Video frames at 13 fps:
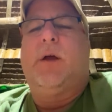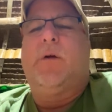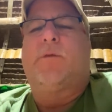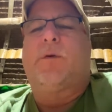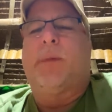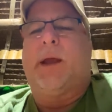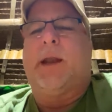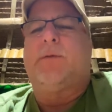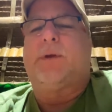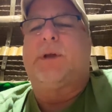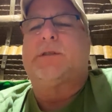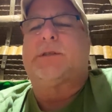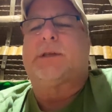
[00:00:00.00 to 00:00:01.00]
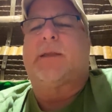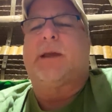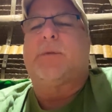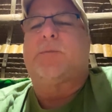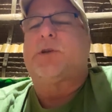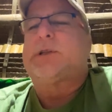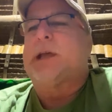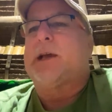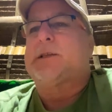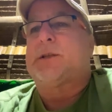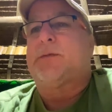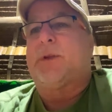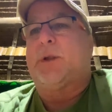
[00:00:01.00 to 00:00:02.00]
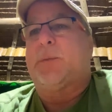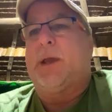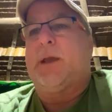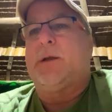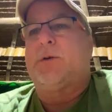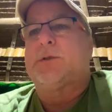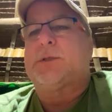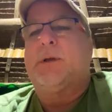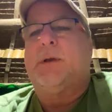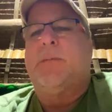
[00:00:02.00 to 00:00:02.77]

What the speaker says: for many reasons. I think it protects the Filipinos